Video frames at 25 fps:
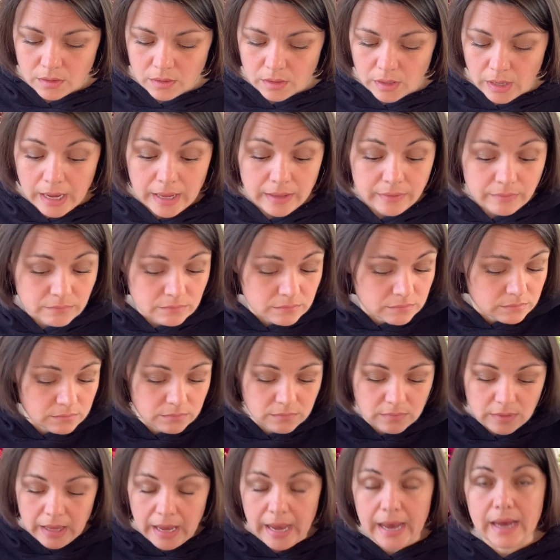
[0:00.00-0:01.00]
And
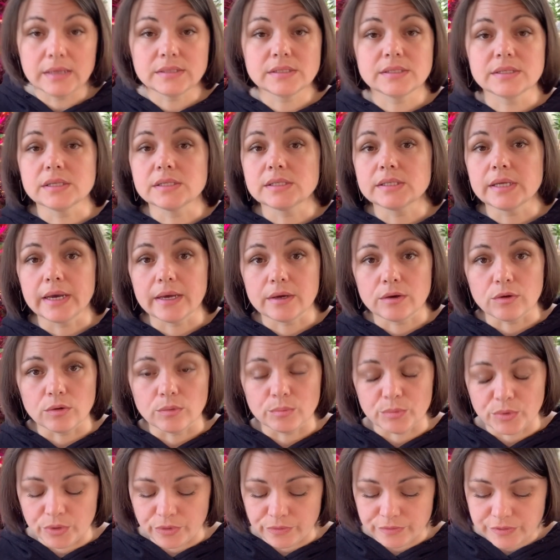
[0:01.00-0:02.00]
as the cycle
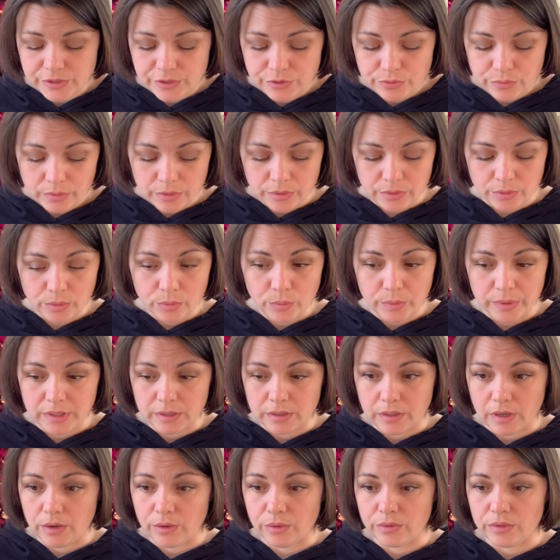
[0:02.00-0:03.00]
moves through, we
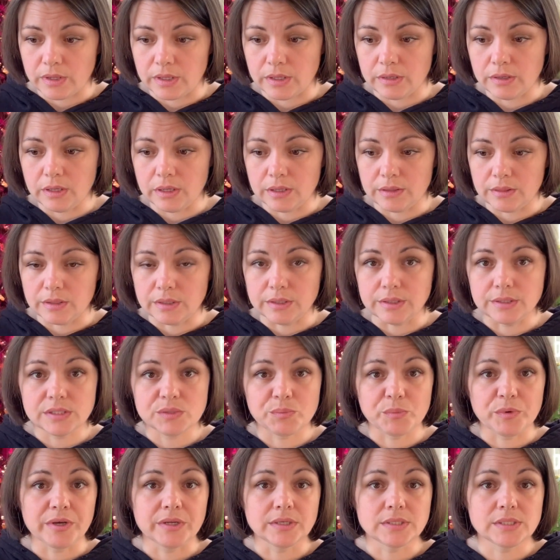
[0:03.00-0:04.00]
know that in the
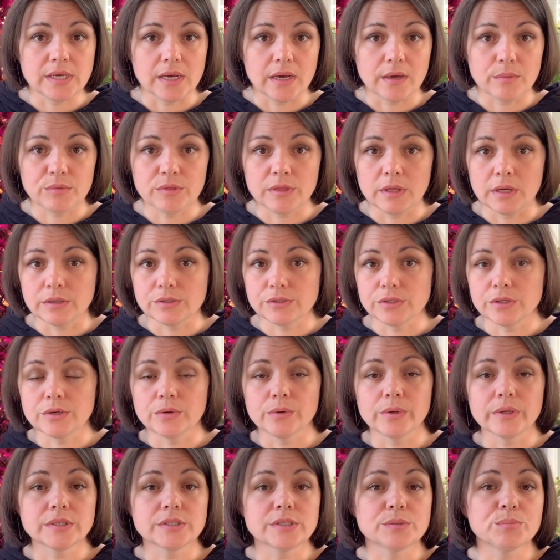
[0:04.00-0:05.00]
springtime, things are
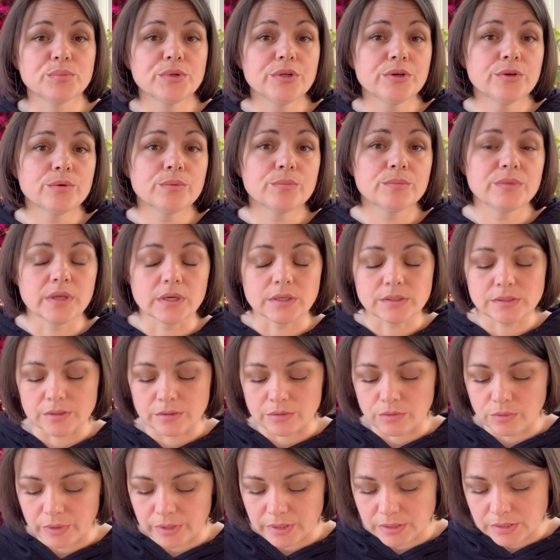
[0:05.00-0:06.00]
going to bloom, things are
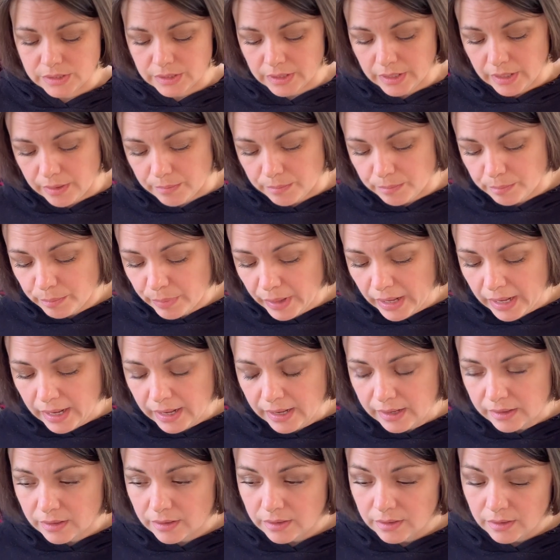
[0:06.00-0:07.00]
going to come
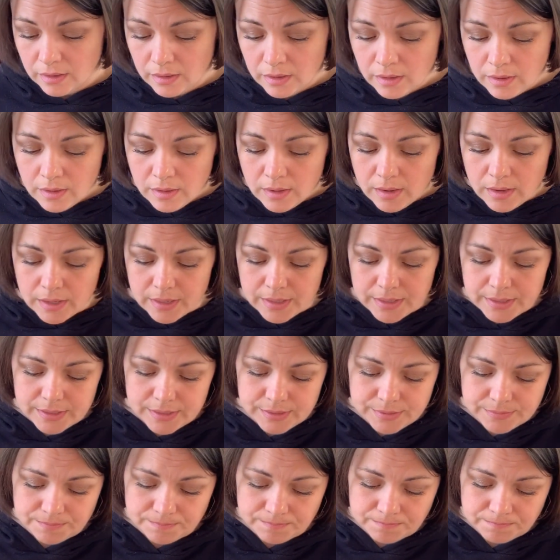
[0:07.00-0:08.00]
back.
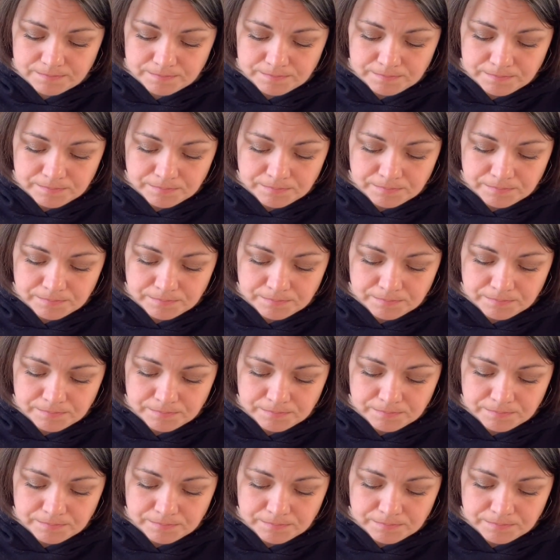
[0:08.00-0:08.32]
And